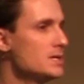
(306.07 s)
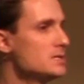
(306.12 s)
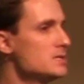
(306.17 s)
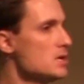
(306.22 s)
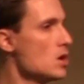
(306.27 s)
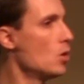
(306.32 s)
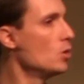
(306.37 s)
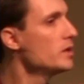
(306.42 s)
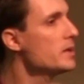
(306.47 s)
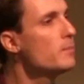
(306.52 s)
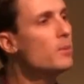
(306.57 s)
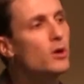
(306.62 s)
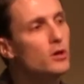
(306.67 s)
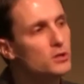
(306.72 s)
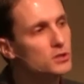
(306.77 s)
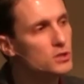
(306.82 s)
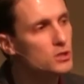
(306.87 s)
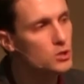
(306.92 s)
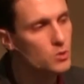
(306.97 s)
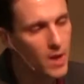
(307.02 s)
is the only
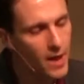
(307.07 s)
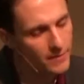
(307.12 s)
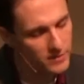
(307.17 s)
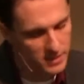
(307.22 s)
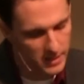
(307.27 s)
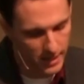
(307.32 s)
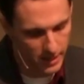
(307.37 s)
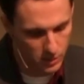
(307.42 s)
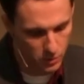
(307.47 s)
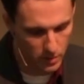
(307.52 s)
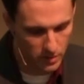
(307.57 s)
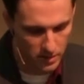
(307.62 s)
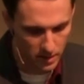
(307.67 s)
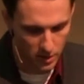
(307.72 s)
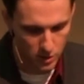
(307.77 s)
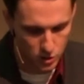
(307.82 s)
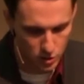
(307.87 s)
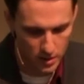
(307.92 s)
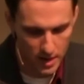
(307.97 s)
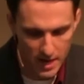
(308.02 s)
person you have sex
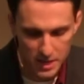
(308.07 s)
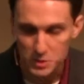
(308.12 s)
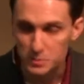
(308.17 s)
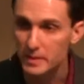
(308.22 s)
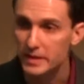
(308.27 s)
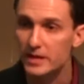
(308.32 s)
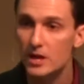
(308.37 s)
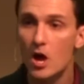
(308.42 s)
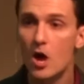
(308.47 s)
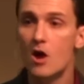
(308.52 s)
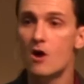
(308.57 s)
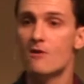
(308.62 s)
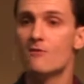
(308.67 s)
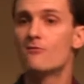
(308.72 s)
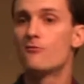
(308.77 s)
with is your husband.